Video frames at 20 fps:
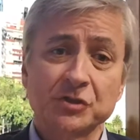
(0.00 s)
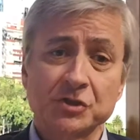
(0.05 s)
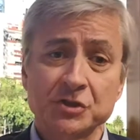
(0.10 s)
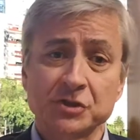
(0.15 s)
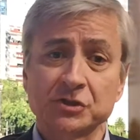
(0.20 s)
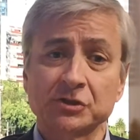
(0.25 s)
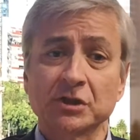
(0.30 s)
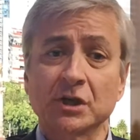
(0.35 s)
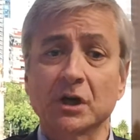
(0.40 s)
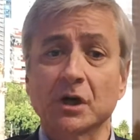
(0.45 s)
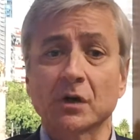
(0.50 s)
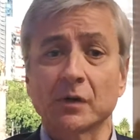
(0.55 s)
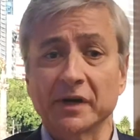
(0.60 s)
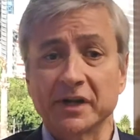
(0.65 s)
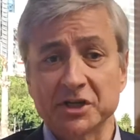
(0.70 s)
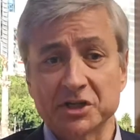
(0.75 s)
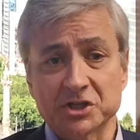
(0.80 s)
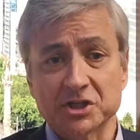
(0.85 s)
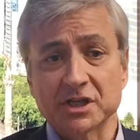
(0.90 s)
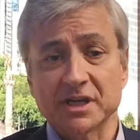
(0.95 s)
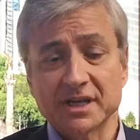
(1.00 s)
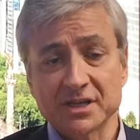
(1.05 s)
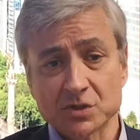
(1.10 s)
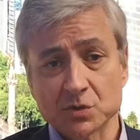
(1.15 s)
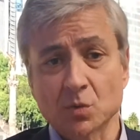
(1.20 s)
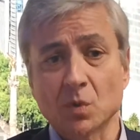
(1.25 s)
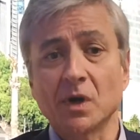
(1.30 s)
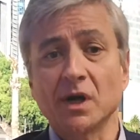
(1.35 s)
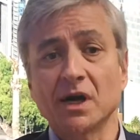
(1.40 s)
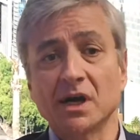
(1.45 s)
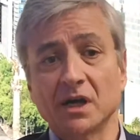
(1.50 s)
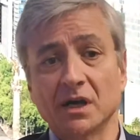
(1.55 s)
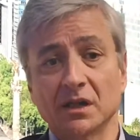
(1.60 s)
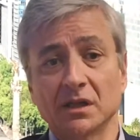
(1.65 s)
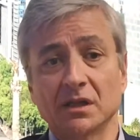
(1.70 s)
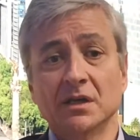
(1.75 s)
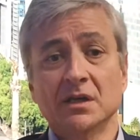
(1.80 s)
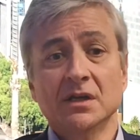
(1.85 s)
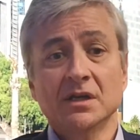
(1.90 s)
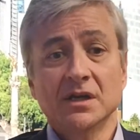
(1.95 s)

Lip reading: the storage as well